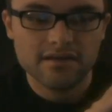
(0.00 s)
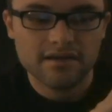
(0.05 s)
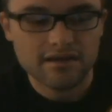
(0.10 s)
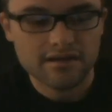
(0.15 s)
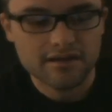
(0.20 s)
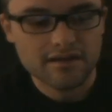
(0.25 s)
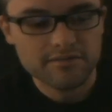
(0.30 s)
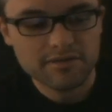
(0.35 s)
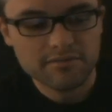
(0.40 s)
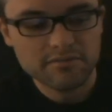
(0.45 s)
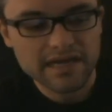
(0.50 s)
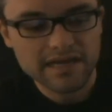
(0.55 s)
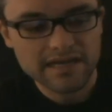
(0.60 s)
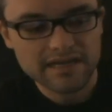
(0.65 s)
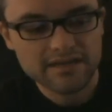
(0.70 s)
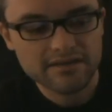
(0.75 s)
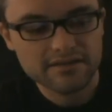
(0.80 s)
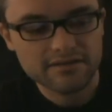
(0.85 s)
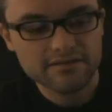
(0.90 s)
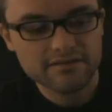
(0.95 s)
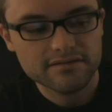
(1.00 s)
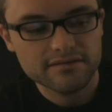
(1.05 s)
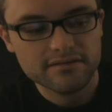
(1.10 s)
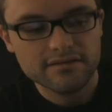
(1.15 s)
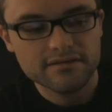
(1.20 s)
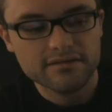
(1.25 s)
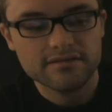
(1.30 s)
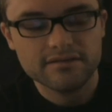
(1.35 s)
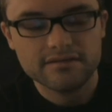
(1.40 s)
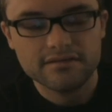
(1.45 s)
are coming back here
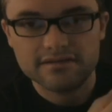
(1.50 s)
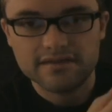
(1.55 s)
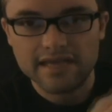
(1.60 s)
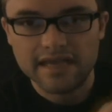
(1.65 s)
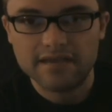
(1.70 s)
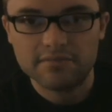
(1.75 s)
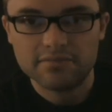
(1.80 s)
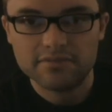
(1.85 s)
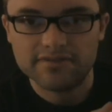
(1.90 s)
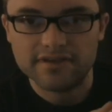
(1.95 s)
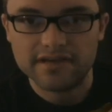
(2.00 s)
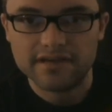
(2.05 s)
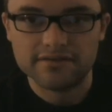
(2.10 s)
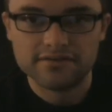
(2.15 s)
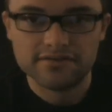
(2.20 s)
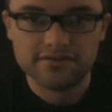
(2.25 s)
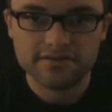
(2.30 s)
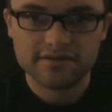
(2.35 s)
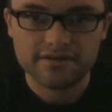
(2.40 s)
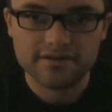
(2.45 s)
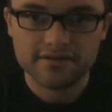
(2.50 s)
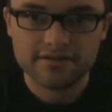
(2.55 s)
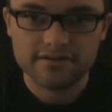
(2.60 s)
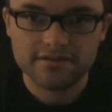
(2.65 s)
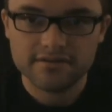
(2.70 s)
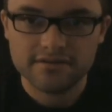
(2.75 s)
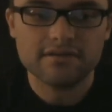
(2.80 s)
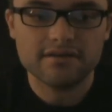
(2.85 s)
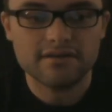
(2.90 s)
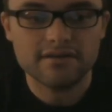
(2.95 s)
to this amplifier circuit
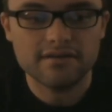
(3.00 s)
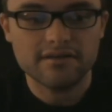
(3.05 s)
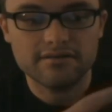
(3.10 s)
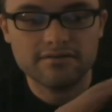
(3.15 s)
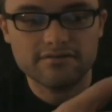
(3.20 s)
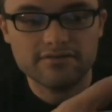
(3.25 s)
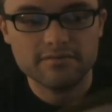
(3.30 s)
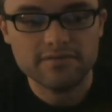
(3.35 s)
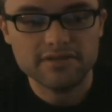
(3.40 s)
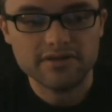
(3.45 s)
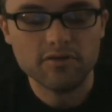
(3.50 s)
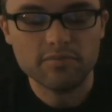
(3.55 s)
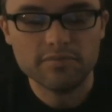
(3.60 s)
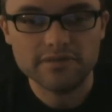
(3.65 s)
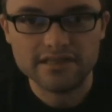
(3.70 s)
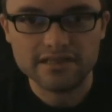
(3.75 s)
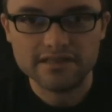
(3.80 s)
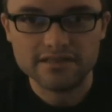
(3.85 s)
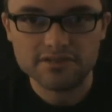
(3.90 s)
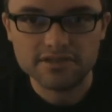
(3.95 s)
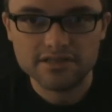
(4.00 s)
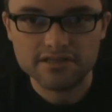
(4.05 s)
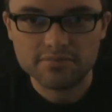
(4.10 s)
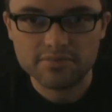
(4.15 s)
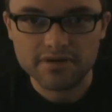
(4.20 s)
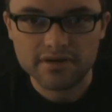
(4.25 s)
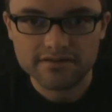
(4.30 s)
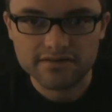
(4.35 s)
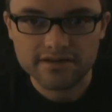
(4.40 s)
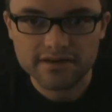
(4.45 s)
from the Open EEG
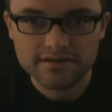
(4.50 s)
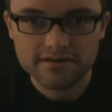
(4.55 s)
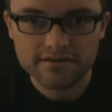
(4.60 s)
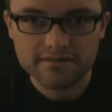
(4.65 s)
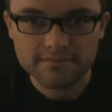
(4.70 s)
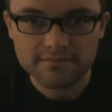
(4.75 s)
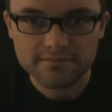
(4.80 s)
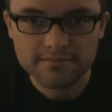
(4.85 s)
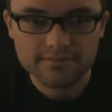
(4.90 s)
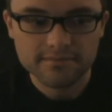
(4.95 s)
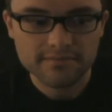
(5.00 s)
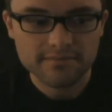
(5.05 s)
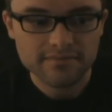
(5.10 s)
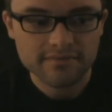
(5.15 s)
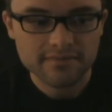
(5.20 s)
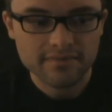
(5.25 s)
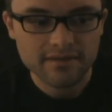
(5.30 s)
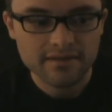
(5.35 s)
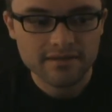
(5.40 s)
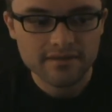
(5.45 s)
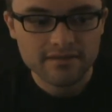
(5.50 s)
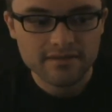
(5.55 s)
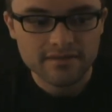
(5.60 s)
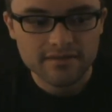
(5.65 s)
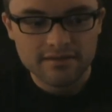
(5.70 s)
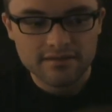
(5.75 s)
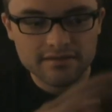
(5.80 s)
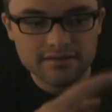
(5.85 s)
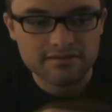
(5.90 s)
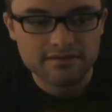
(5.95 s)
project.
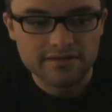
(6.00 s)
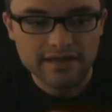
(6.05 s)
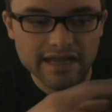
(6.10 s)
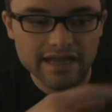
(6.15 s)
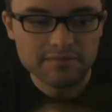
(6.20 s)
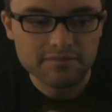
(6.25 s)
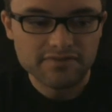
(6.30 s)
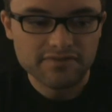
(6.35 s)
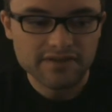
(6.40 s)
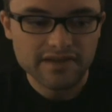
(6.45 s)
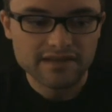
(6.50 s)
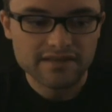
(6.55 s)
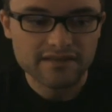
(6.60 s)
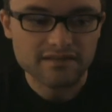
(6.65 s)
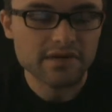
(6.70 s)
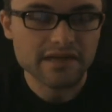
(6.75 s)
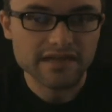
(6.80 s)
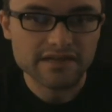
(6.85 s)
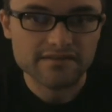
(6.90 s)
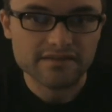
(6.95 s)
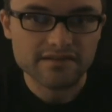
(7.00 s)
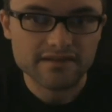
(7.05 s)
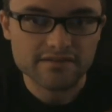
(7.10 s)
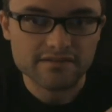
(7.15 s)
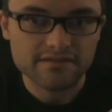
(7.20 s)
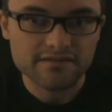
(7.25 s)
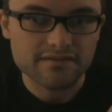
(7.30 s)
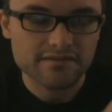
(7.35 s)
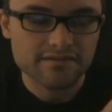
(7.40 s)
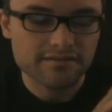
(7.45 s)
These are amplifying the brain
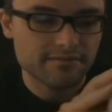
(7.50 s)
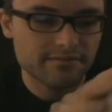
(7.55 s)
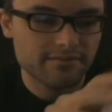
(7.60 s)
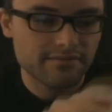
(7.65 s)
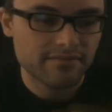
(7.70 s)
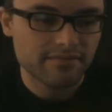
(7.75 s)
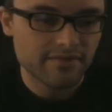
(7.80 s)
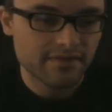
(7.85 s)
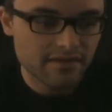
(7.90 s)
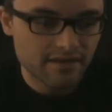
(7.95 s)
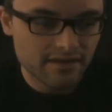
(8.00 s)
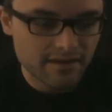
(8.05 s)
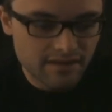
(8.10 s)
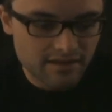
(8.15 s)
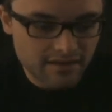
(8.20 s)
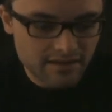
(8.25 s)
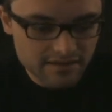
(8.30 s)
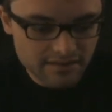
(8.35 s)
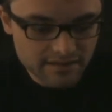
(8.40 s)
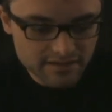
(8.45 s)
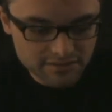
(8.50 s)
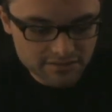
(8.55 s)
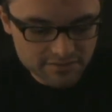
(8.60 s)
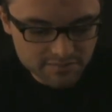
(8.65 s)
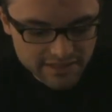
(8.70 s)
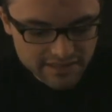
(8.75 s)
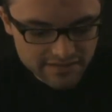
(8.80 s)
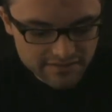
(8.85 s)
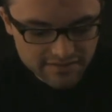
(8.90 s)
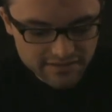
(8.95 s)
signals. And then those
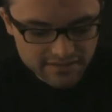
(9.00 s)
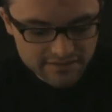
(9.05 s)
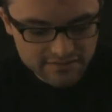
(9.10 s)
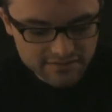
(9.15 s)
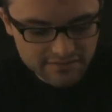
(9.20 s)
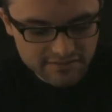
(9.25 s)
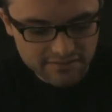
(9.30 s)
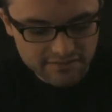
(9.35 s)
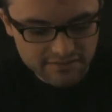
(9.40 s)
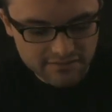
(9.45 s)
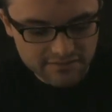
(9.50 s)
brain signals